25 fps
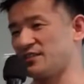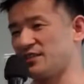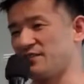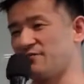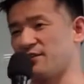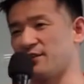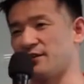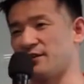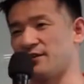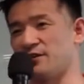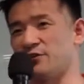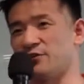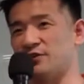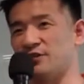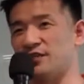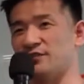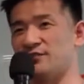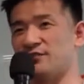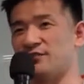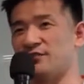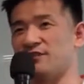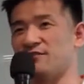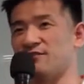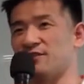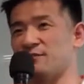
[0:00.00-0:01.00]
everything you need
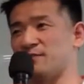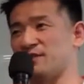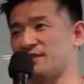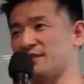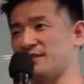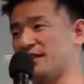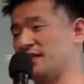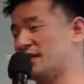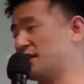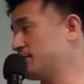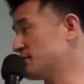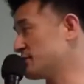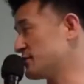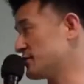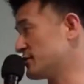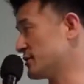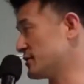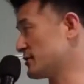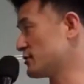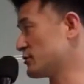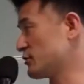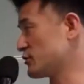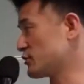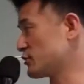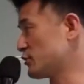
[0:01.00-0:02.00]
to develop a game. So
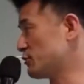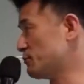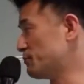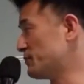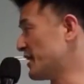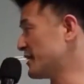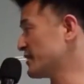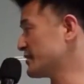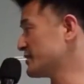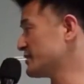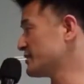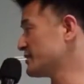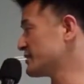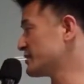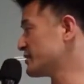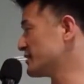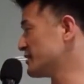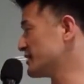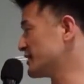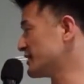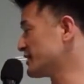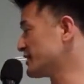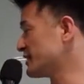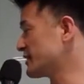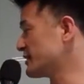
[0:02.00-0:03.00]
cross-compilers,
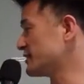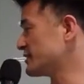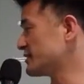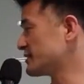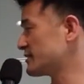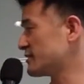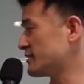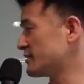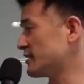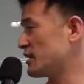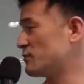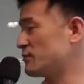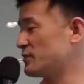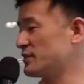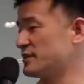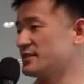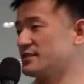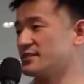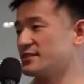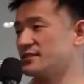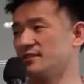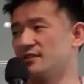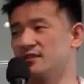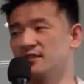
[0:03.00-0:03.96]
linkers, libraries,